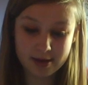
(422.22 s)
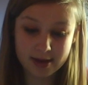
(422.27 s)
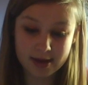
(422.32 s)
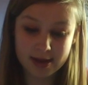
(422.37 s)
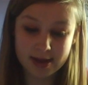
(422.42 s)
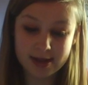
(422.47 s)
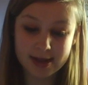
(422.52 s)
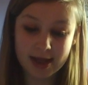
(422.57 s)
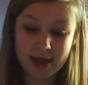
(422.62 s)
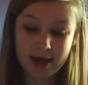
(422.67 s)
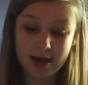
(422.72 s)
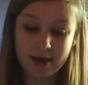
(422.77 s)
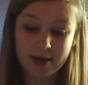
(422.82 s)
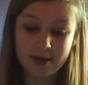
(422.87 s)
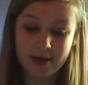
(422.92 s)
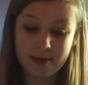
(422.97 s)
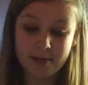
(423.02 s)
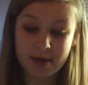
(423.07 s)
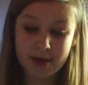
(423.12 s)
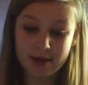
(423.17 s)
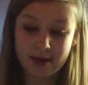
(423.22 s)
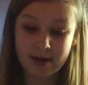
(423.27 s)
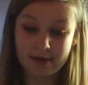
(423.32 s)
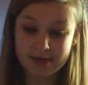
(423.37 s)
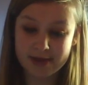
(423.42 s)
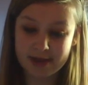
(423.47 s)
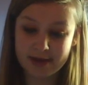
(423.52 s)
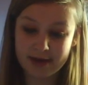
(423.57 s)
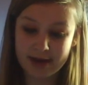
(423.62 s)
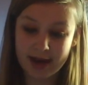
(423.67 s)
the day her grandmother
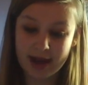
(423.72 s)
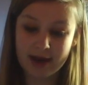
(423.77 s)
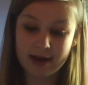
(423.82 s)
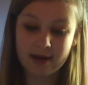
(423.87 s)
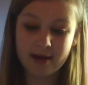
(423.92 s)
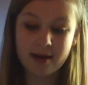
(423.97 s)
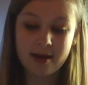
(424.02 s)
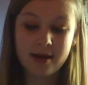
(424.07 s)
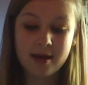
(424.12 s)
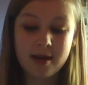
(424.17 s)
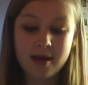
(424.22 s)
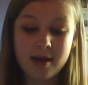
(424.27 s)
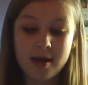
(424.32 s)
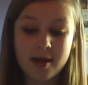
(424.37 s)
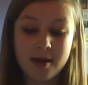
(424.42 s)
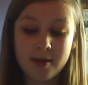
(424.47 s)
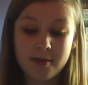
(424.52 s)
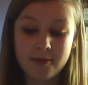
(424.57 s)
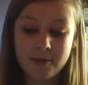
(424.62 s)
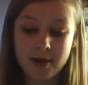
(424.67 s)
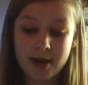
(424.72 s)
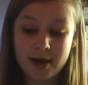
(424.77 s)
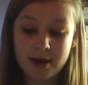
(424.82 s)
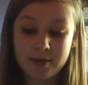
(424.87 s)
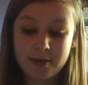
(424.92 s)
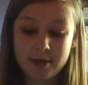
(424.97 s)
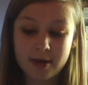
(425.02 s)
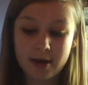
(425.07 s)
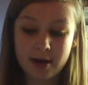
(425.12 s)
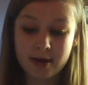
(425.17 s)
loves her again.
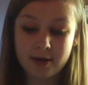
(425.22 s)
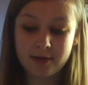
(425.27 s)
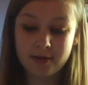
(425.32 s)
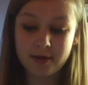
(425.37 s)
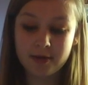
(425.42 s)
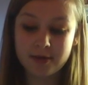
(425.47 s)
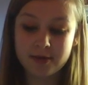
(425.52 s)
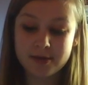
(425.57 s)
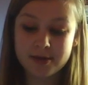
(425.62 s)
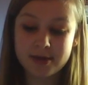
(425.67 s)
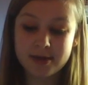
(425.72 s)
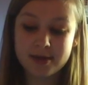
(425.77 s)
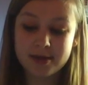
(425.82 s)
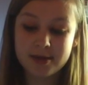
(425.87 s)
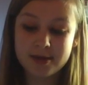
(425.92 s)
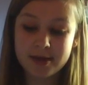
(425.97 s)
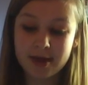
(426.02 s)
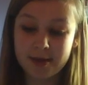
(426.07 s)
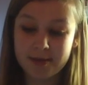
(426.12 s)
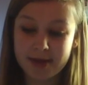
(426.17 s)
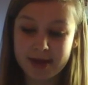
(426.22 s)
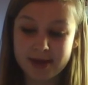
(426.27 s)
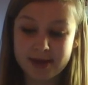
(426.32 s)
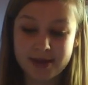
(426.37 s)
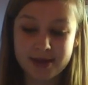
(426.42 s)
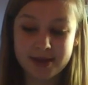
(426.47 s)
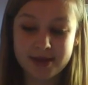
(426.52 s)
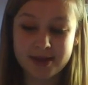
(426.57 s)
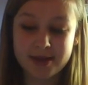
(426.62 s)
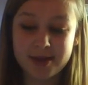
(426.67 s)
Brittany would like for Lord
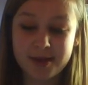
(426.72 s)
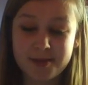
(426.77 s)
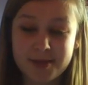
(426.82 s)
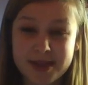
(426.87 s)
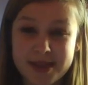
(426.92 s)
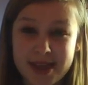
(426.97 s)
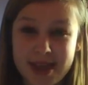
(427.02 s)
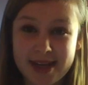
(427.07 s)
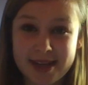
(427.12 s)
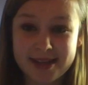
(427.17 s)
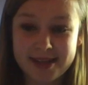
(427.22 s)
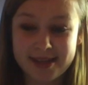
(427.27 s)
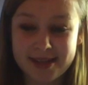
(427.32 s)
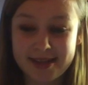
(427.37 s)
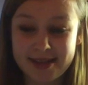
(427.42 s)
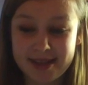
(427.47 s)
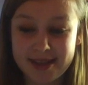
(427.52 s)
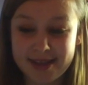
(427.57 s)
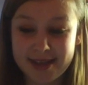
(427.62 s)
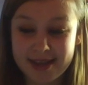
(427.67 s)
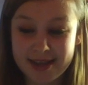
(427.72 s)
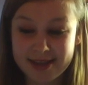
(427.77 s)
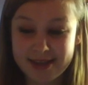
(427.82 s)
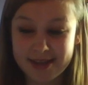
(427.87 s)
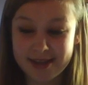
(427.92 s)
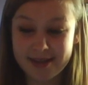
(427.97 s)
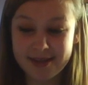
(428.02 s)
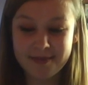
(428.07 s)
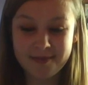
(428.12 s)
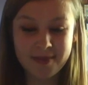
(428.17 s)
Tubbington to stop his ecstasy
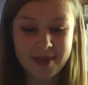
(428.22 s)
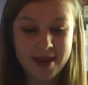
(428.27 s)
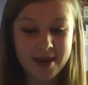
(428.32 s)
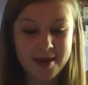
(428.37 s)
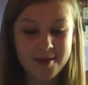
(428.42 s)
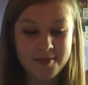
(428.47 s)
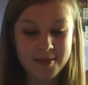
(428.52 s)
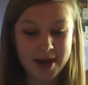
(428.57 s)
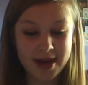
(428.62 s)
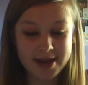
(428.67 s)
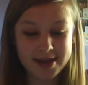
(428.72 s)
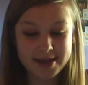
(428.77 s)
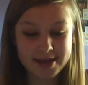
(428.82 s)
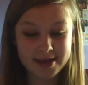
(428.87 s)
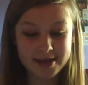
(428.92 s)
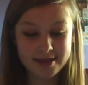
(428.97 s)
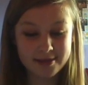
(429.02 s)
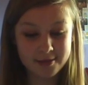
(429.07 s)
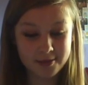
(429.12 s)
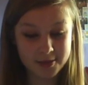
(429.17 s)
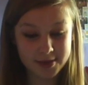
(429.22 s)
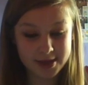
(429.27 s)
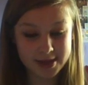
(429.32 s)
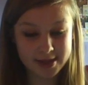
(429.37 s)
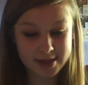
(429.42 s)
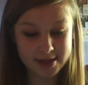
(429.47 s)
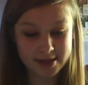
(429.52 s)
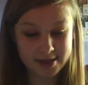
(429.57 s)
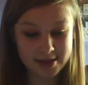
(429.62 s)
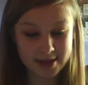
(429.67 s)
addiction. Blaine
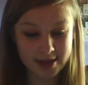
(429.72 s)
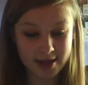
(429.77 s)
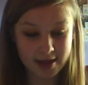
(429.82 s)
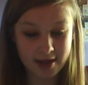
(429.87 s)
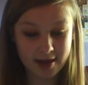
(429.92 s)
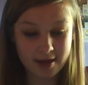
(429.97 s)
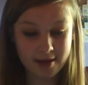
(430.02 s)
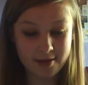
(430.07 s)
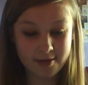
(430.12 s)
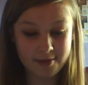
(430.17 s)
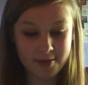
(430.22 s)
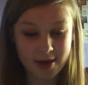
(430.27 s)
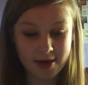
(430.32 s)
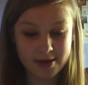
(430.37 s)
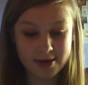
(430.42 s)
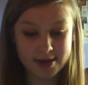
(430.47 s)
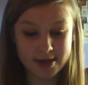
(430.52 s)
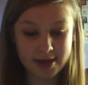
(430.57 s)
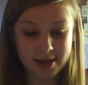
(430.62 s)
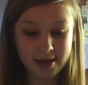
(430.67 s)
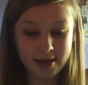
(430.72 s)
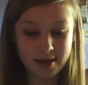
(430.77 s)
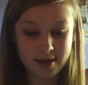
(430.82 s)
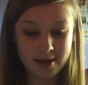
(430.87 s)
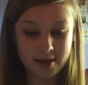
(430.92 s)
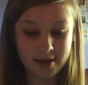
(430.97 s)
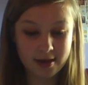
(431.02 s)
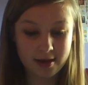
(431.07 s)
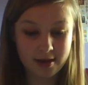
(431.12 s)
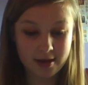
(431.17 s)
wants to see marriage
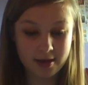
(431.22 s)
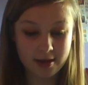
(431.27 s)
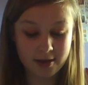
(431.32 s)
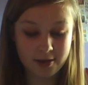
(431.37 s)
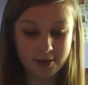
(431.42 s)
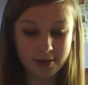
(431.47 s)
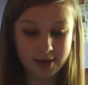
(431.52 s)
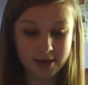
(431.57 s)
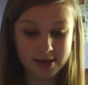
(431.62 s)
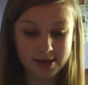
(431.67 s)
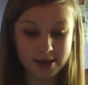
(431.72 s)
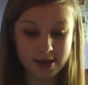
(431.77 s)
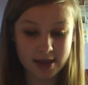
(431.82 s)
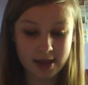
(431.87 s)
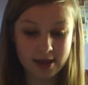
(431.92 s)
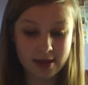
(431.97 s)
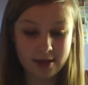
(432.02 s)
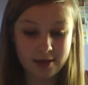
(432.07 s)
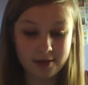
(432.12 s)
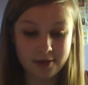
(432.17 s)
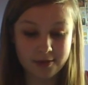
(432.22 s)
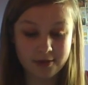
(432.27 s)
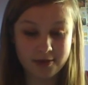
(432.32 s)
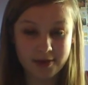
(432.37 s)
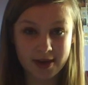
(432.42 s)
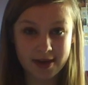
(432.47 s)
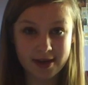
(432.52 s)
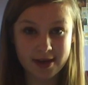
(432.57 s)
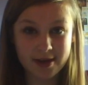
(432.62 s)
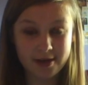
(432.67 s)
equality in
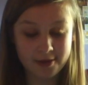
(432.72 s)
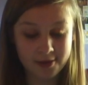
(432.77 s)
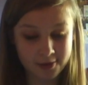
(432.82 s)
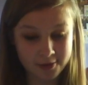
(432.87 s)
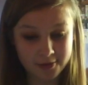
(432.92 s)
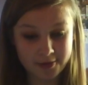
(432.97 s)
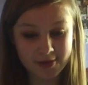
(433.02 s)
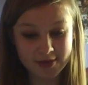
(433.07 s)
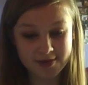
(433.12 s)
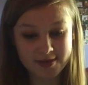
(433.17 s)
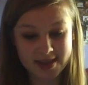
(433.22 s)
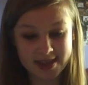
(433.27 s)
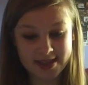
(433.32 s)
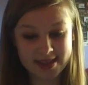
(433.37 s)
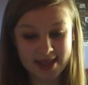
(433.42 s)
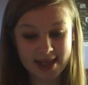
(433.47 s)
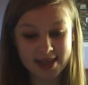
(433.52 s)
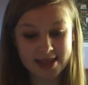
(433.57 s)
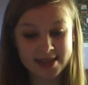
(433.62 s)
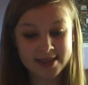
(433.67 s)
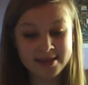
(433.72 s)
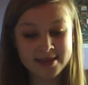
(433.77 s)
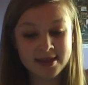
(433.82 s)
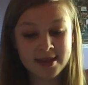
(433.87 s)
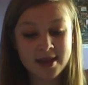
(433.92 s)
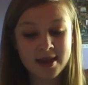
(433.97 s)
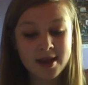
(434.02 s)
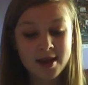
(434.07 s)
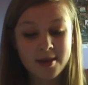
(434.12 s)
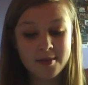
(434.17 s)
all 50 states.
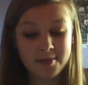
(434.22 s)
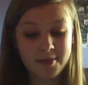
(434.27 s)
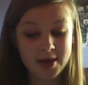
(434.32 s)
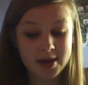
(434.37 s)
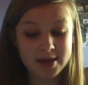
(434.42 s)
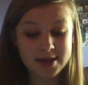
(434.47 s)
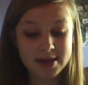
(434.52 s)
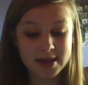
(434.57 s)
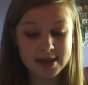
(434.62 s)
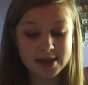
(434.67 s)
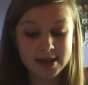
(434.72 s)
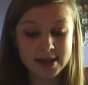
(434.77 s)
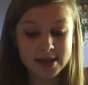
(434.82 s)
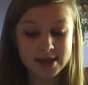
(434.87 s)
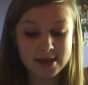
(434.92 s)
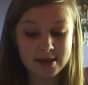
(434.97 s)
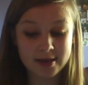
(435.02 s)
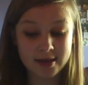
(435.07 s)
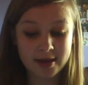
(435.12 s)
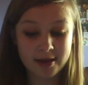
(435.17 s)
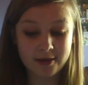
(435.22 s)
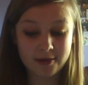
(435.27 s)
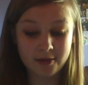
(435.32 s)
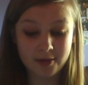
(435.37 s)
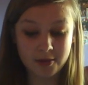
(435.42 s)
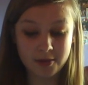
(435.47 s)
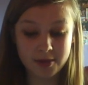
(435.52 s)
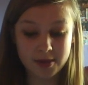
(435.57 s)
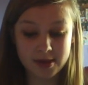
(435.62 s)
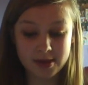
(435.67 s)
Mike says he's looking
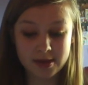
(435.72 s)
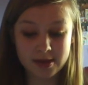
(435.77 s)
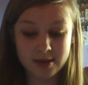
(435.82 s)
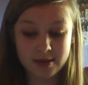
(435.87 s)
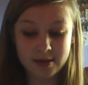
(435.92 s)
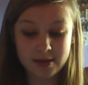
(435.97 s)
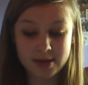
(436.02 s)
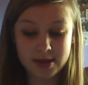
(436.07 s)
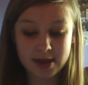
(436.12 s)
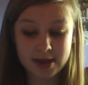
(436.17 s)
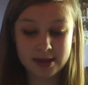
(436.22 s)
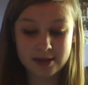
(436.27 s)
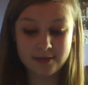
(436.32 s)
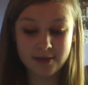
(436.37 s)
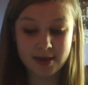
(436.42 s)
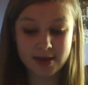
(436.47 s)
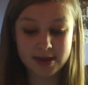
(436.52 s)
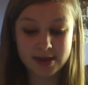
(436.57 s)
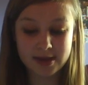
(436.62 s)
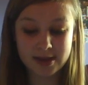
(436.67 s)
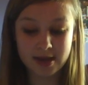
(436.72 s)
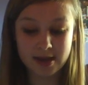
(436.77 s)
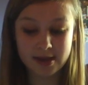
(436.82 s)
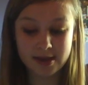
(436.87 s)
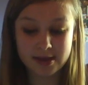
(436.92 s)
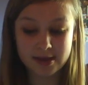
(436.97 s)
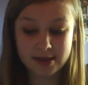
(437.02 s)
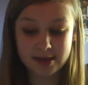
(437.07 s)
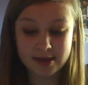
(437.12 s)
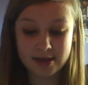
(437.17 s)
forward to his first
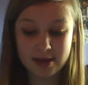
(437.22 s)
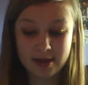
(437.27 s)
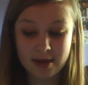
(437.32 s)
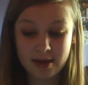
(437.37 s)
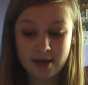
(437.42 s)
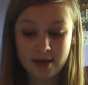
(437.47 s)
dance